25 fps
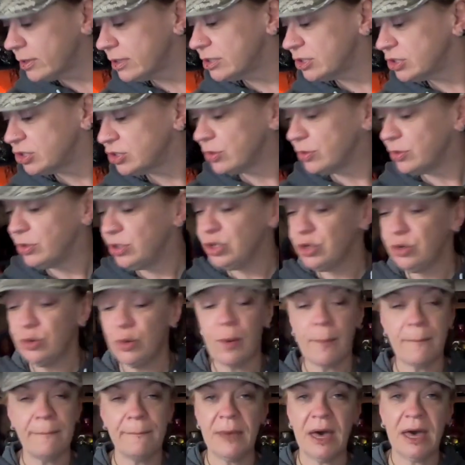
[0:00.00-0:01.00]
to show
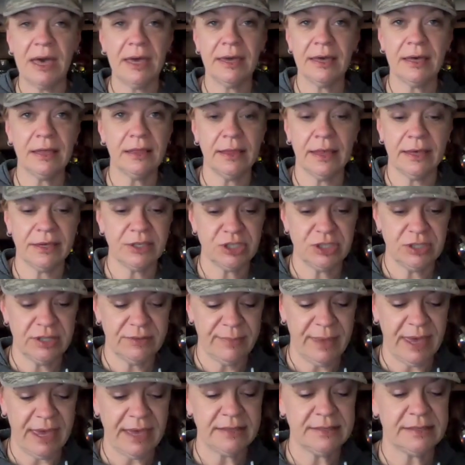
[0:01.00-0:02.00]
you my collection of
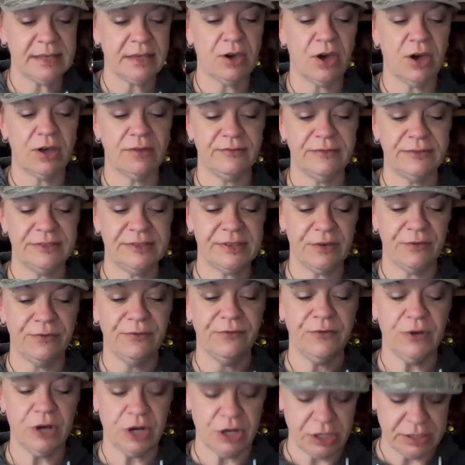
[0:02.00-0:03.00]
bags I got. So
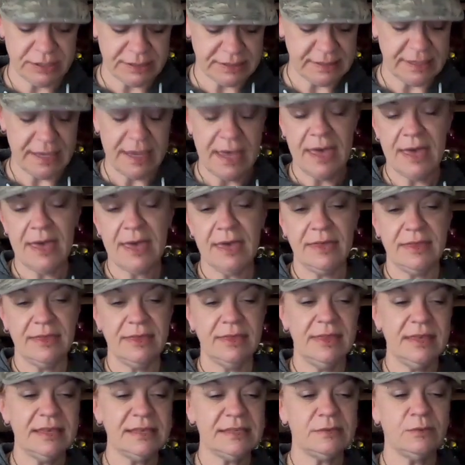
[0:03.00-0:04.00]
first,
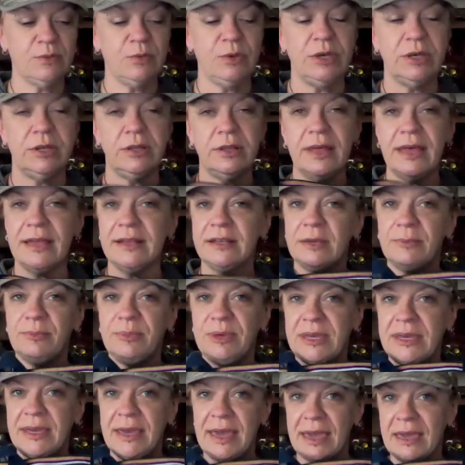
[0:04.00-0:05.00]
this will end up
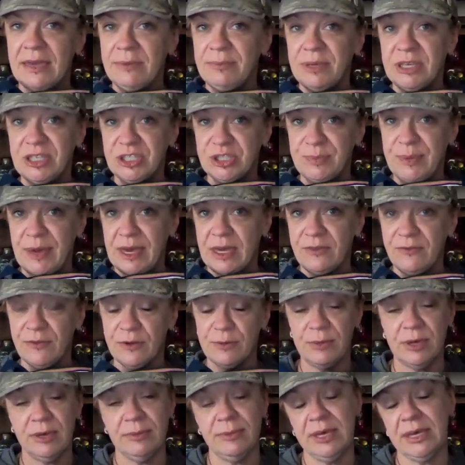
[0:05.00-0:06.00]
being a beach bag for
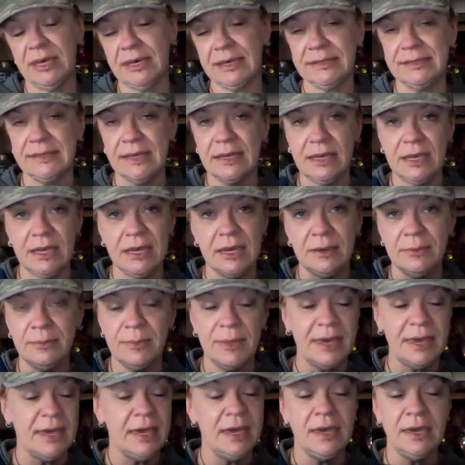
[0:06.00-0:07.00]
me because I
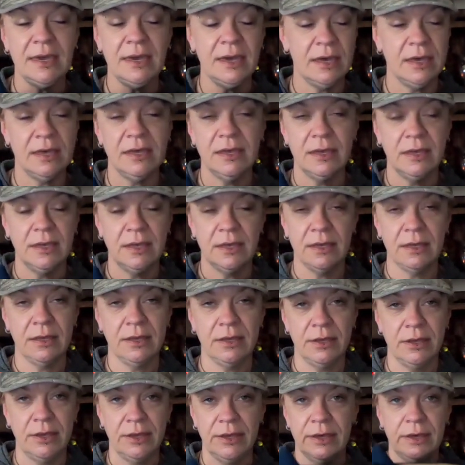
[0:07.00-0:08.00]
am a
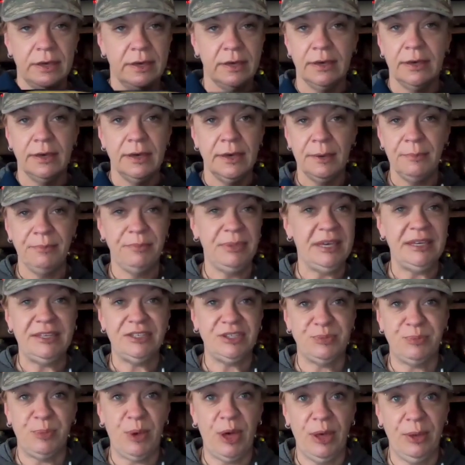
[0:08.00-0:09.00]

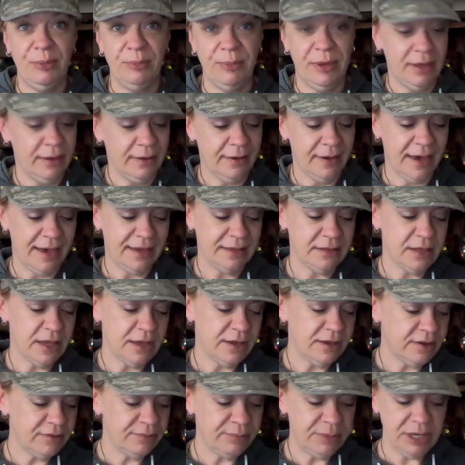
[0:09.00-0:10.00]
beach bum. I
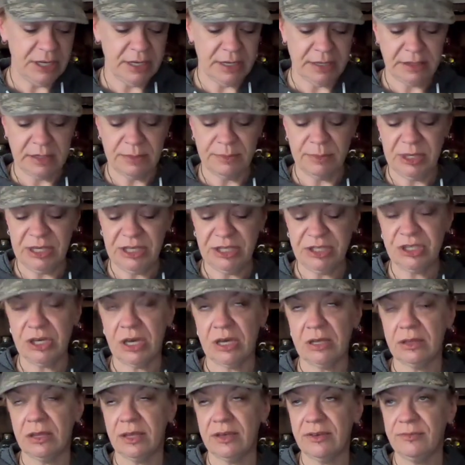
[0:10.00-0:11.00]
love being at the beach. I
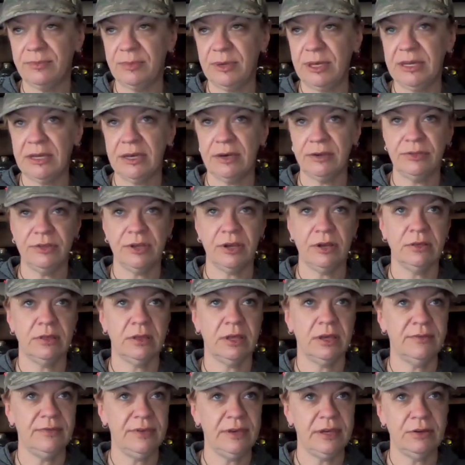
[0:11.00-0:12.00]
love being out there. I
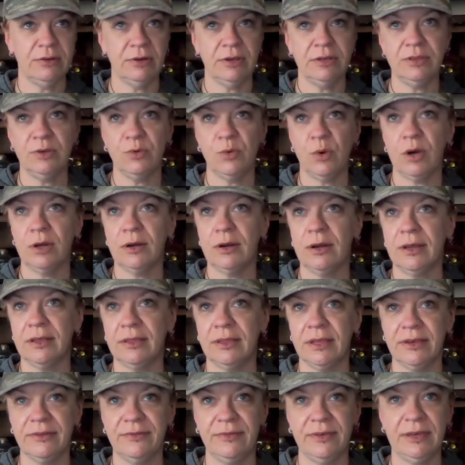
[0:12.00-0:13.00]
love hearing the water. I
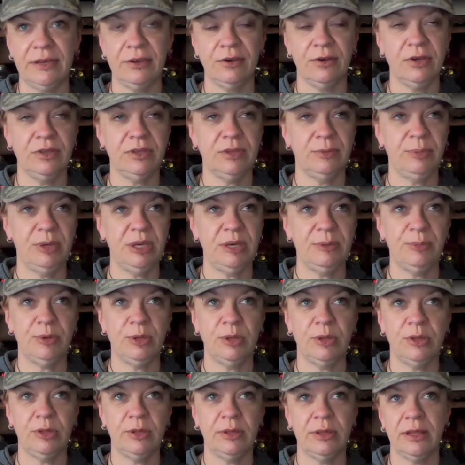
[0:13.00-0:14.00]
love hearing the people.
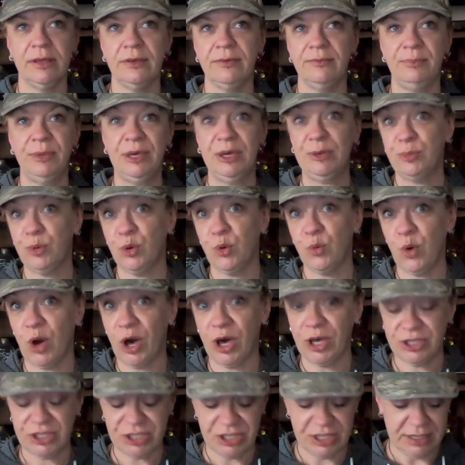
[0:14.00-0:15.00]
I love people
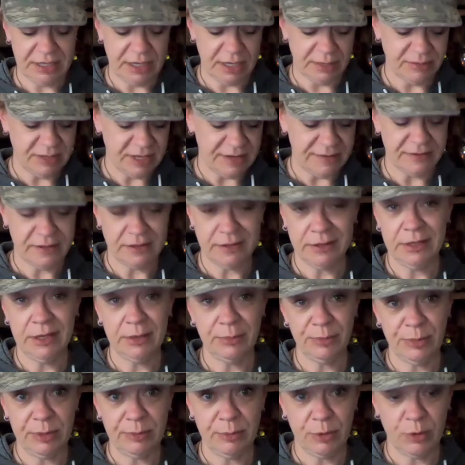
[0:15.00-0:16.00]
watching. I'm definitely a
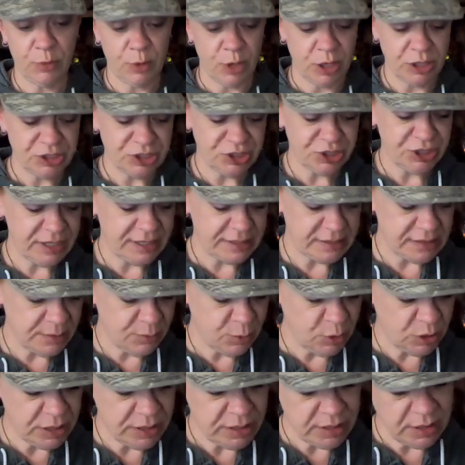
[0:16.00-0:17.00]
people watcher. Yes, I'm
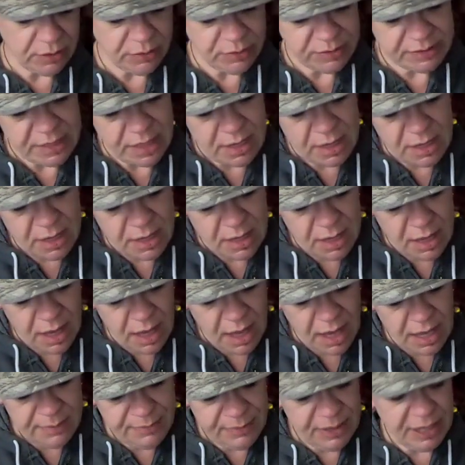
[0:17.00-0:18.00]
one of those.
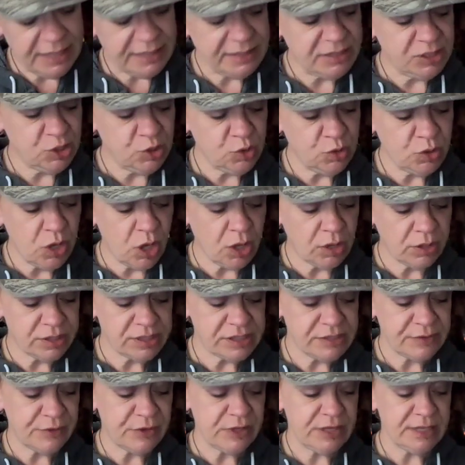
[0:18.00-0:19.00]
I paid
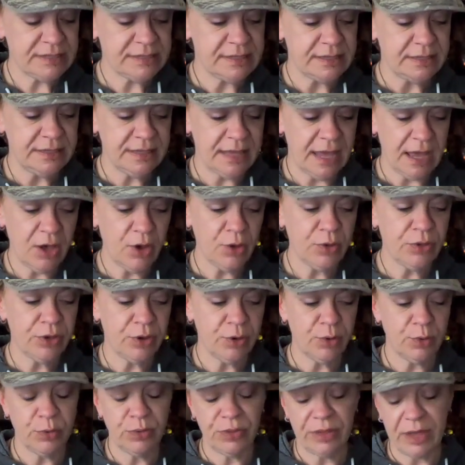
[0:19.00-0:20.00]
$2 for this, and now,
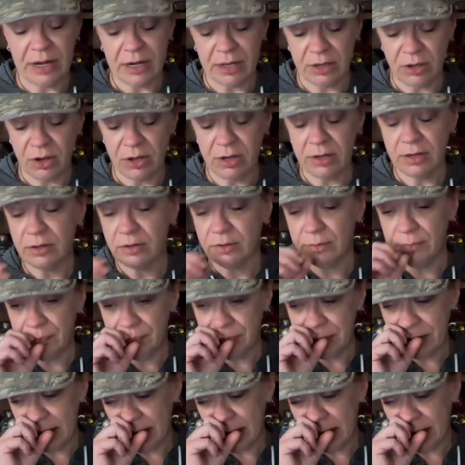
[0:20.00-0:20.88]
though, that I got it home,